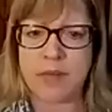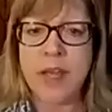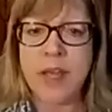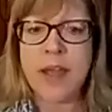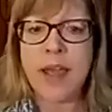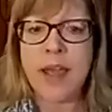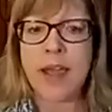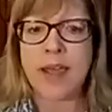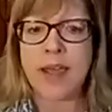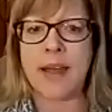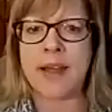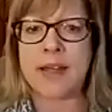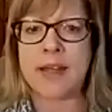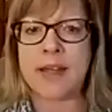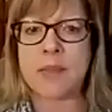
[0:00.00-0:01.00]

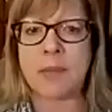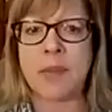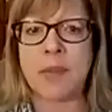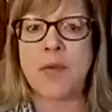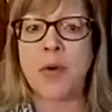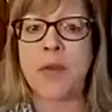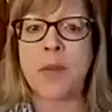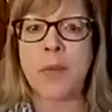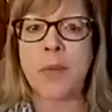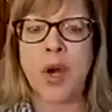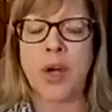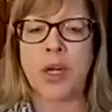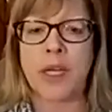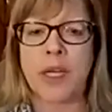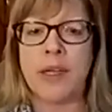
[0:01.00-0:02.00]
and before the
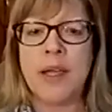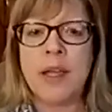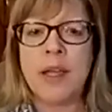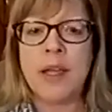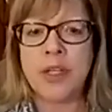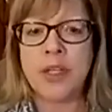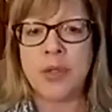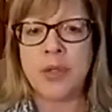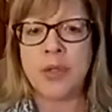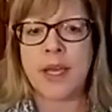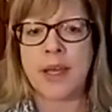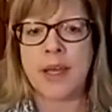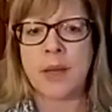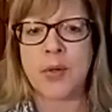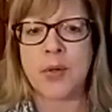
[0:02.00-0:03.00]
party, you
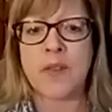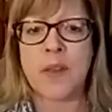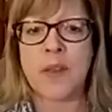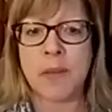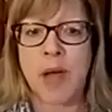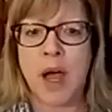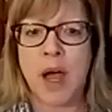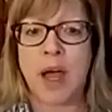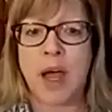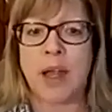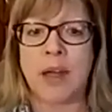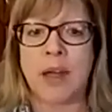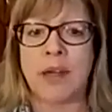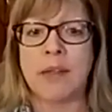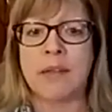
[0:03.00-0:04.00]
can put them
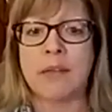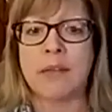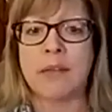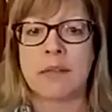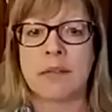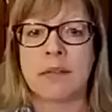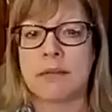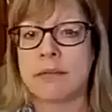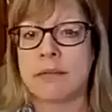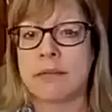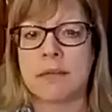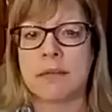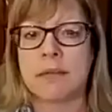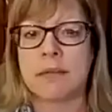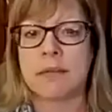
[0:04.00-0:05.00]
on
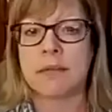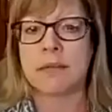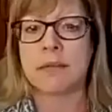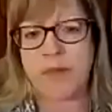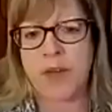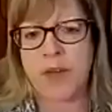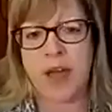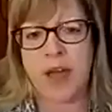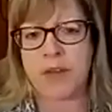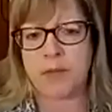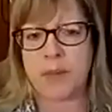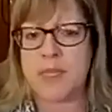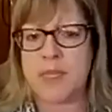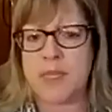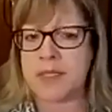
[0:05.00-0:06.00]
little 3x5
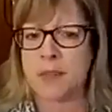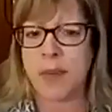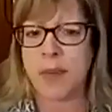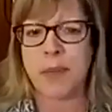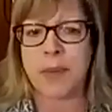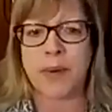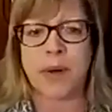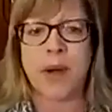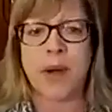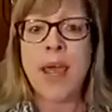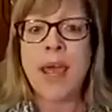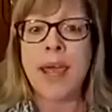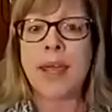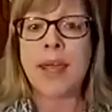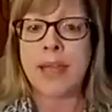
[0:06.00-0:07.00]
pieces of paper
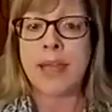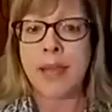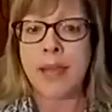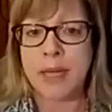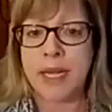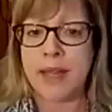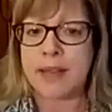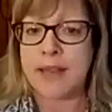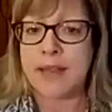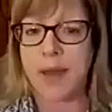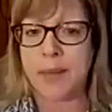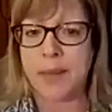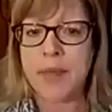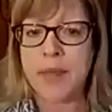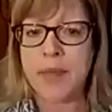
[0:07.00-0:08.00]
and laminate
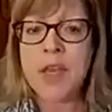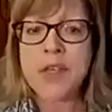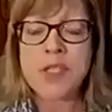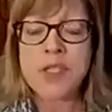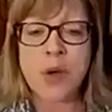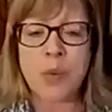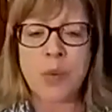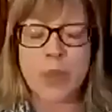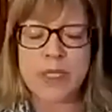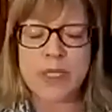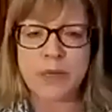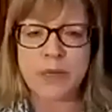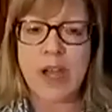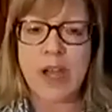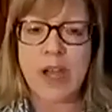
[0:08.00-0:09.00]
them. So what's
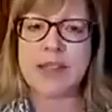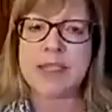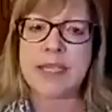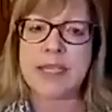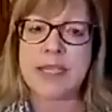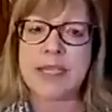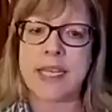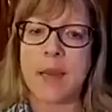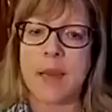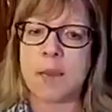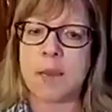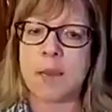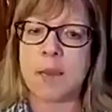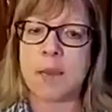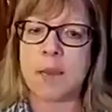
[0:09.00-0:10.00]
fun to get
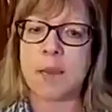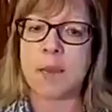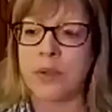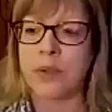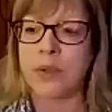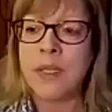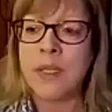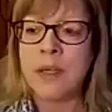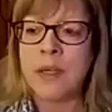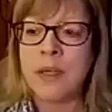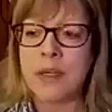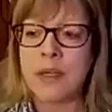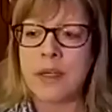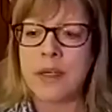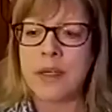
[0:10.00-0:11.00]
people
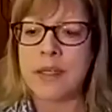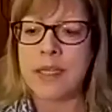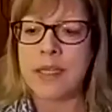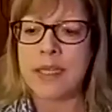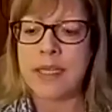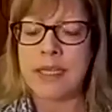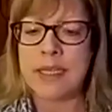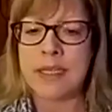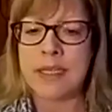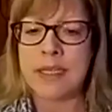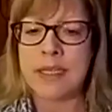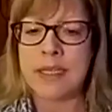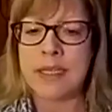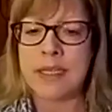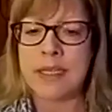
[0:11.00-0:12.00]

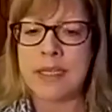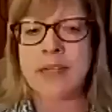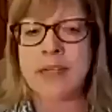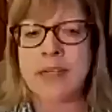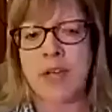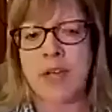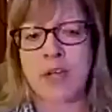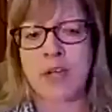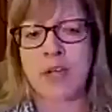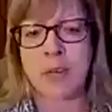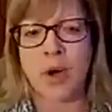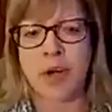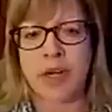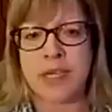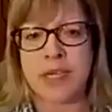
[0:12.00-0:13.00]
interactive at your
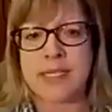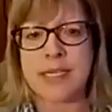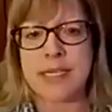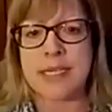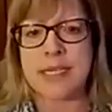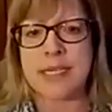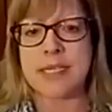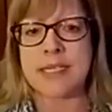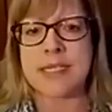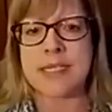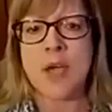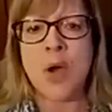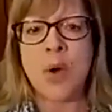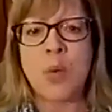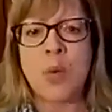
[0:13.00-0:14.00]
parties is
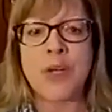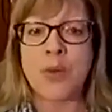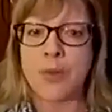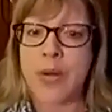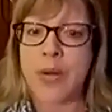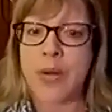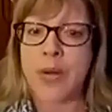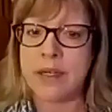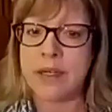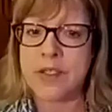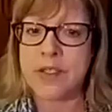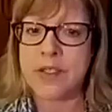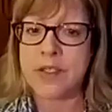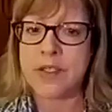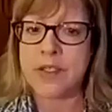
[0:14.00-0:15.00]
when you're ready to do
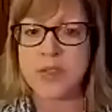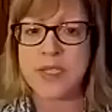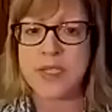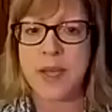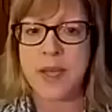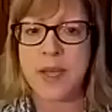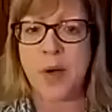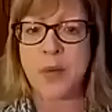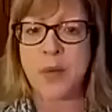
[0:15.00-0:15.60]
your food demo,